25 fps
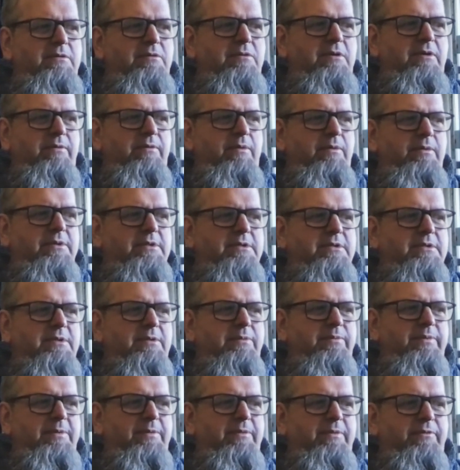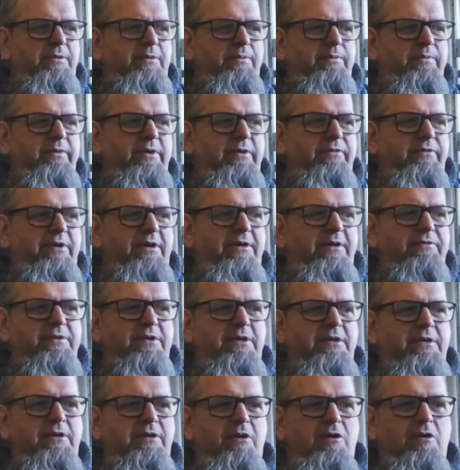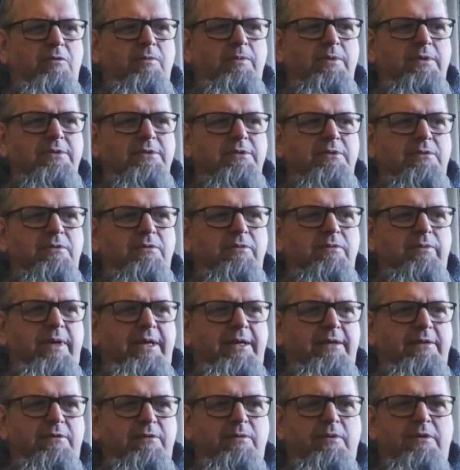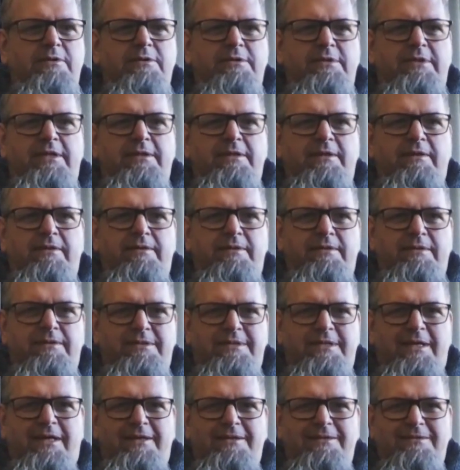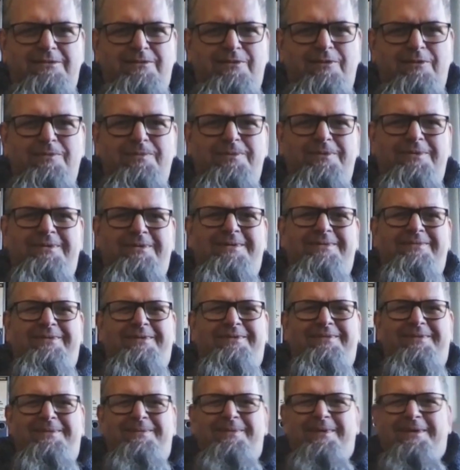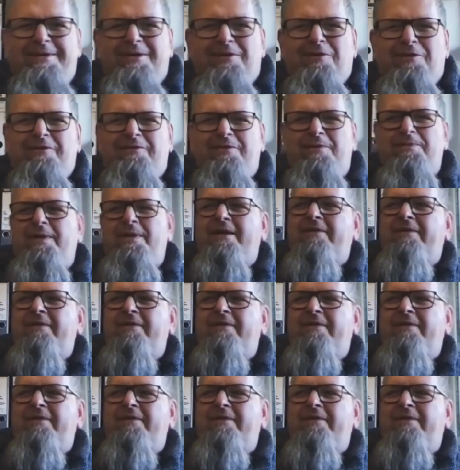together with people from 510 Global, so Red Cross Data Science Group, if I may call them